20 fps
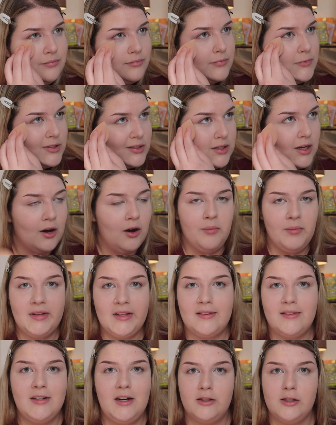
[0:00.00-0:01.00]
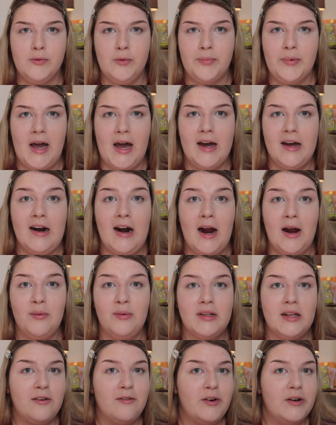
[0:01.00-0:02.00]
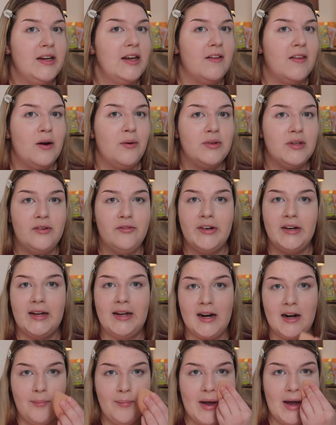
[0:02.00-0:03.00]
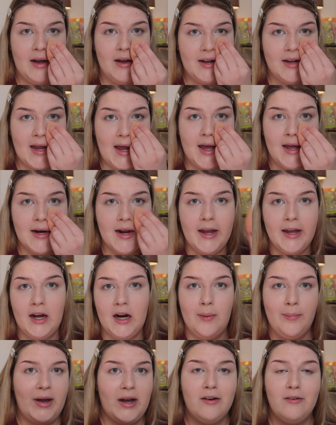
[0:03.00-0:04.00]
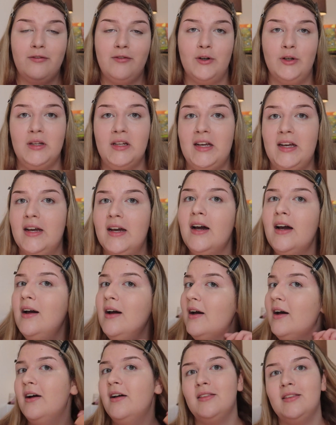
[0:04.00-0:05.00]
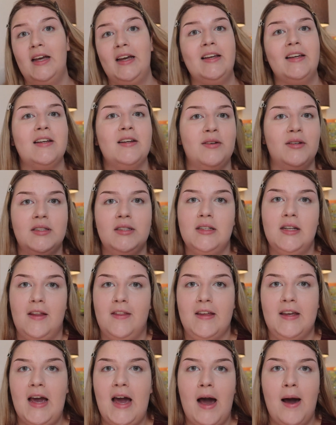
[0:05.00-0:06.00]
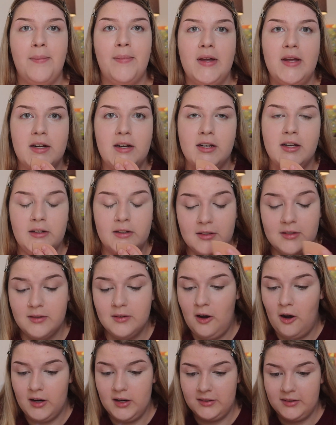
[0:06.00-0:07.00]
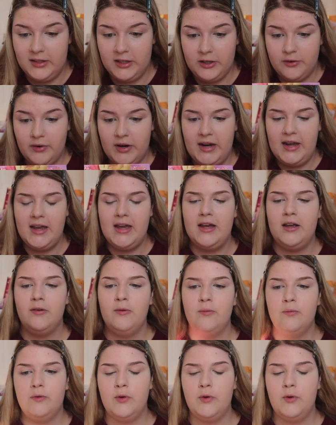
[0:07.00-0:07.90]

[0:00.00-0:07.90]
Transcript: So I mean, that's not super bad. I was like freaking out that I was never gonna get it back again. I got it back fully. Like, nothing happened. It's honestly great.